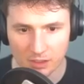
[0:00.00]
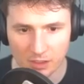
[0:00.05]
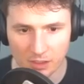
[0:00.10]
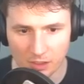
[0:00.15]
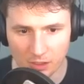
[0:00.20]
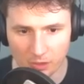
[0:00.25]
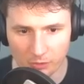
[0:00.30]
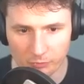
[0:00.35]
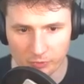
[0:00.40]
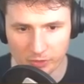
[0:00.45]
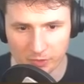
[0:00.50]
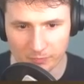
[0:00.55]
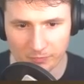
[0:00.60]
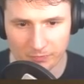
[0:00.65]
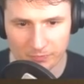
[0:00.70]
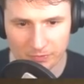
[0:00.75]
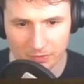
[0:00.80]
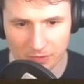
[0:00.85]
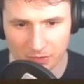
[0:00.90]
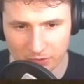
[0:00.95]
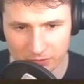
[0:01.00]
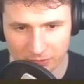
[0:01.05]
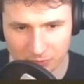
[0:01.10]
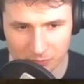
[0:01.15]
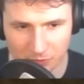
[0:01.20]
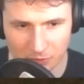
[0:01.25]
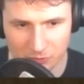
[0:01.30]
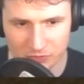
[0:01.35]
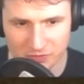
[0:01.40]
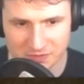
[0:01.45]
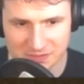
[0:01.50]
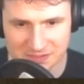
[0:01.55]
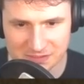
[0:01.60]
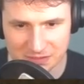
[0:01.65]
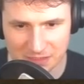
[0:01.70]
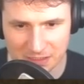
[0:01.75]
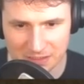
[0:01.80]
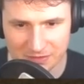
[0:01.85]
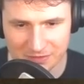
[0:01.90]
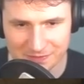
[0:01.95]
Oh, no. Oh, no. Oh, this is
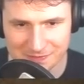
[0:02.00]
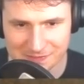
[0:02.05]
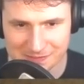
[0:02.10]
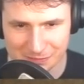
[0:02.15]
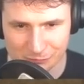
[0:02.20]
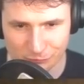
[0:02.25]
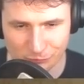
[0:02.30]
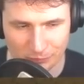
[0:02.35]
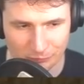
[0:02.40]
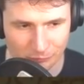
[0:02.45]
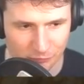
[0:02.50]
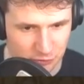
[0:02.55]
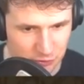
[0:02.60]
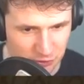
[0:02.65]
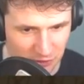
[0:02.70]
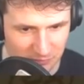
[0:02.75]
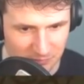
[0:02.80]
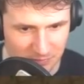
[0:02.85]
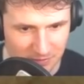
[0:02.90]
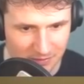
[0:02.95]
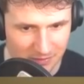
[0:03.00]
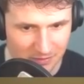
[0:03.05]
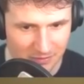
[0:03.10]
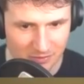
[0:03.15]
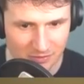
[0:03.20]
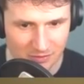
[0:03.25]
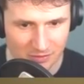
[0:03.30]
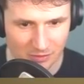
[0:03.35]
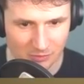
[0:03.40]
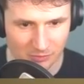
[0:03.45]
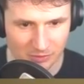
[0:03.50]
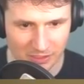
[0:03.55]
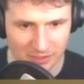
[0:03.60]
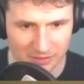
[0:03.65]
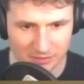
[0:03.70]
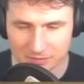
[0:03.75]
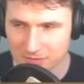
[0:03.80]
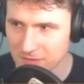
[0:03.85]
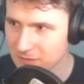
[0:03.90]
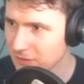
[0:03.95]
a, this is a fever dream. Okay,
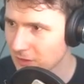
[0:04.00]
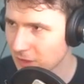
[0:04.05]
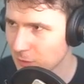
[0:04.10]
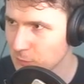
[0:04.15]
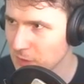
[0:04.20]
calm